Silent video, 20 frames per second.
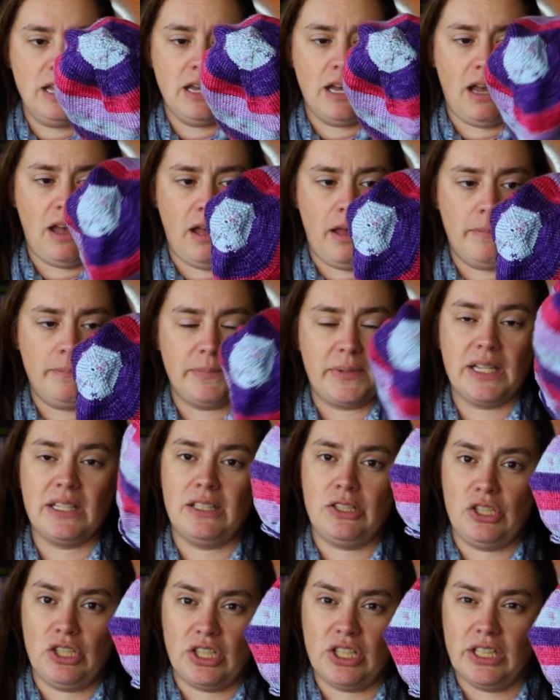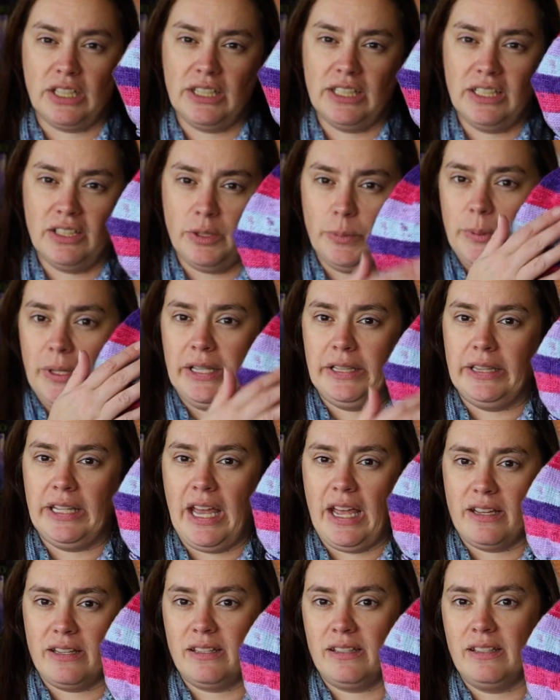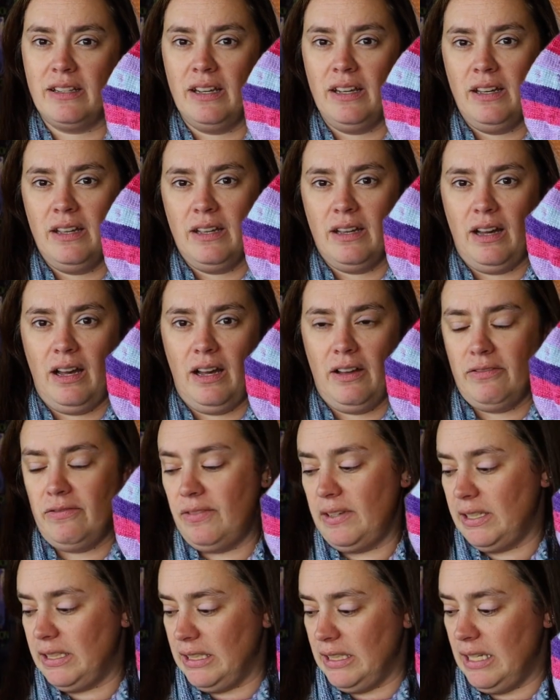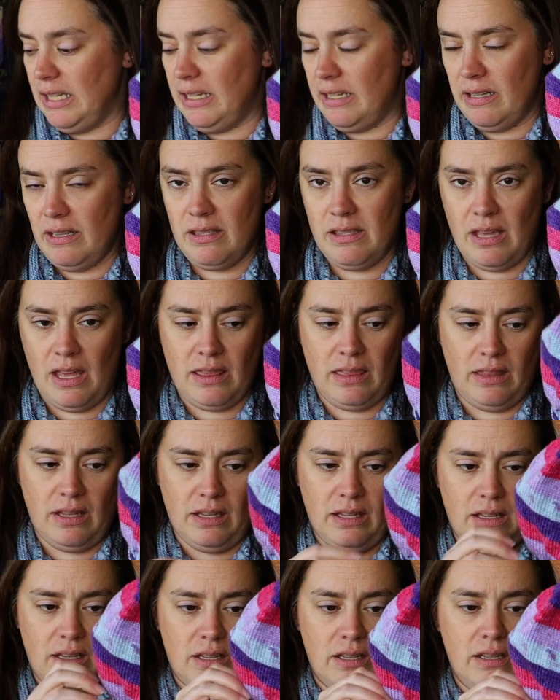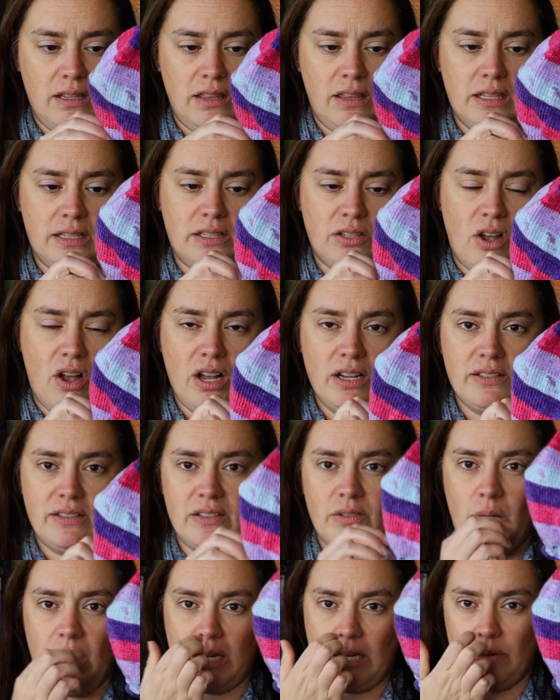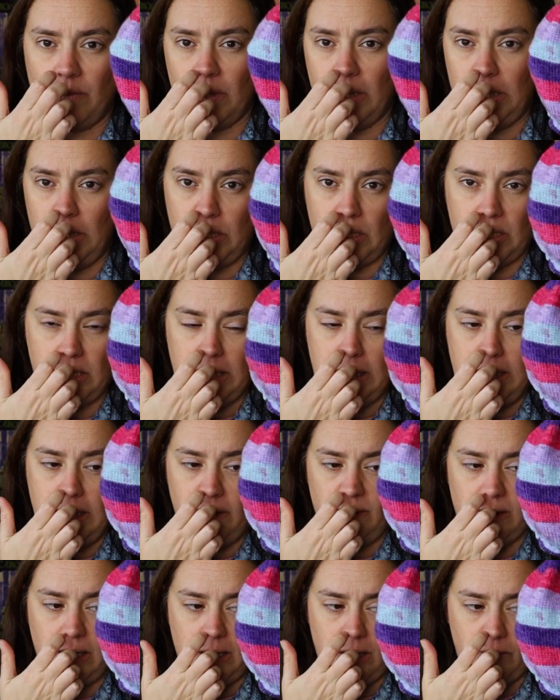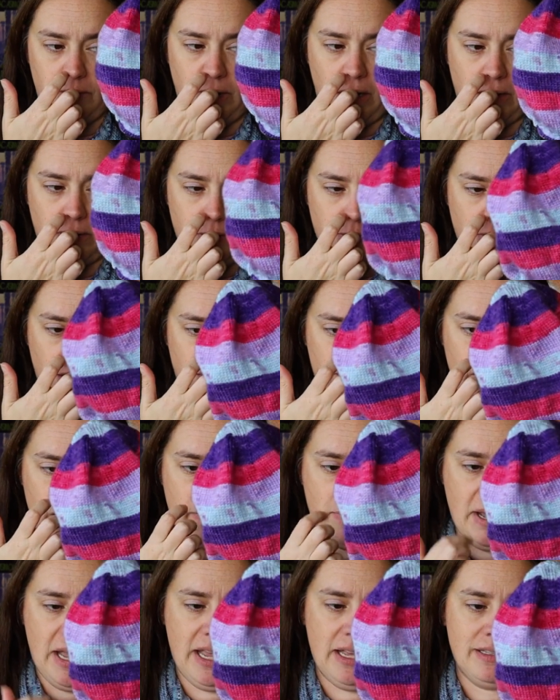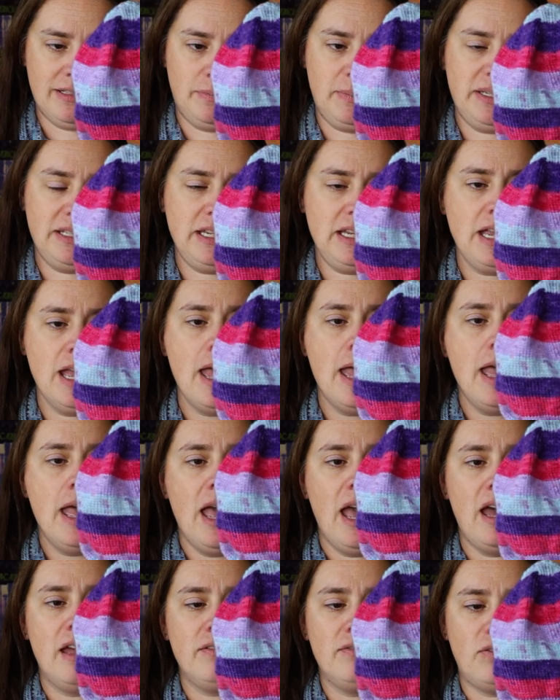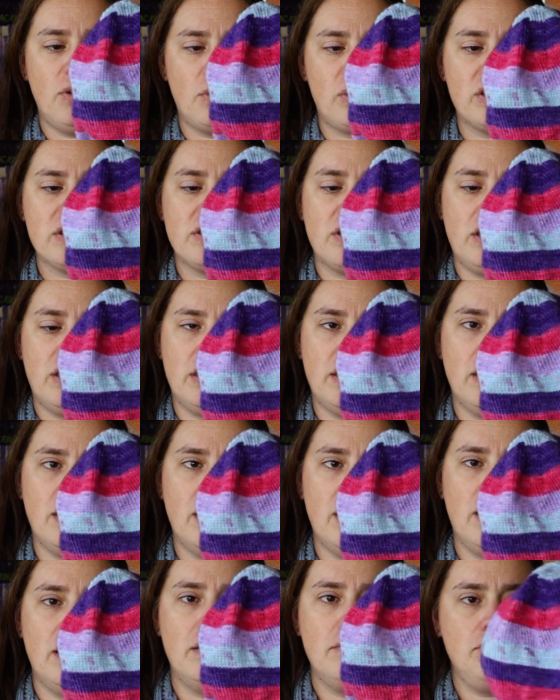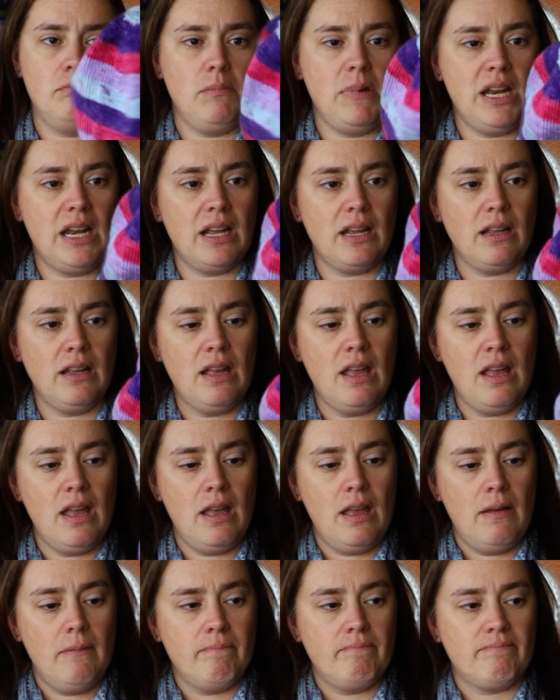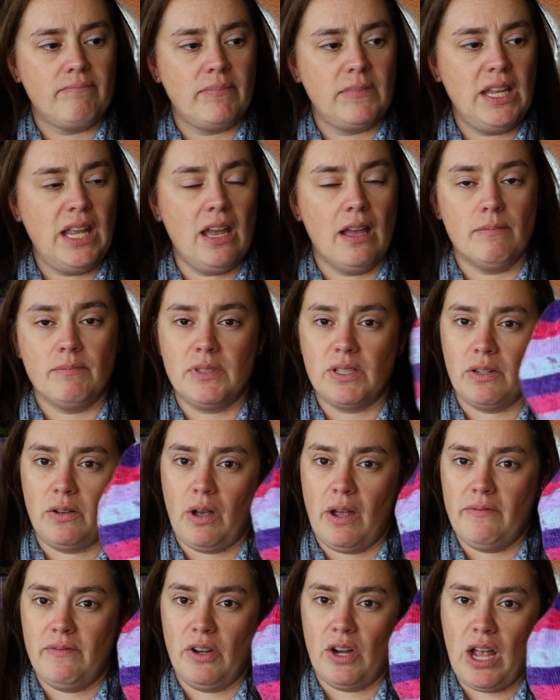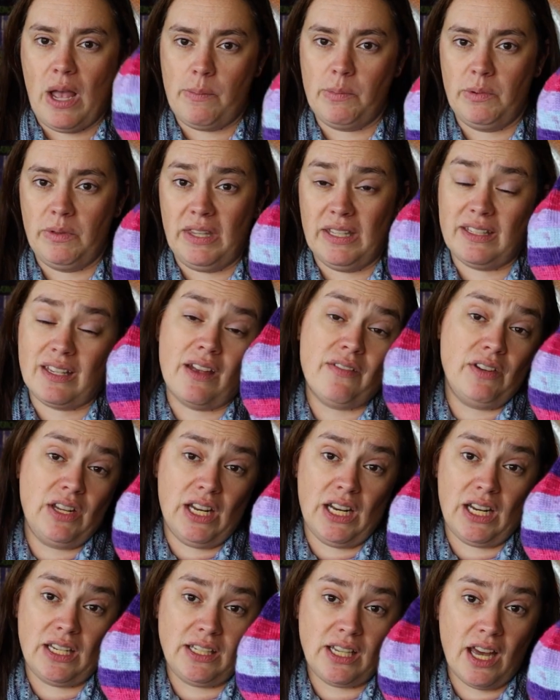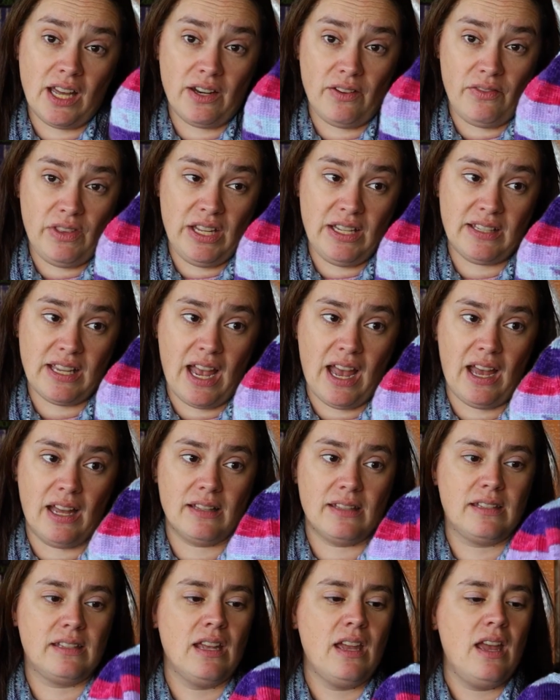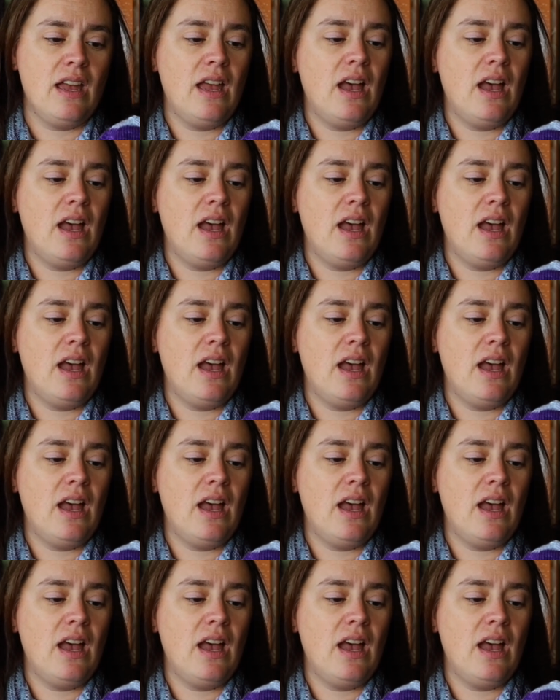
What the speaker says: because it's just a little bit less fiddly than the socks. So I can really just knit round and round and round, keep my hands busy and focus on the meeting. Yeah, so I'm very happy with this. I've knit a ton of these hats.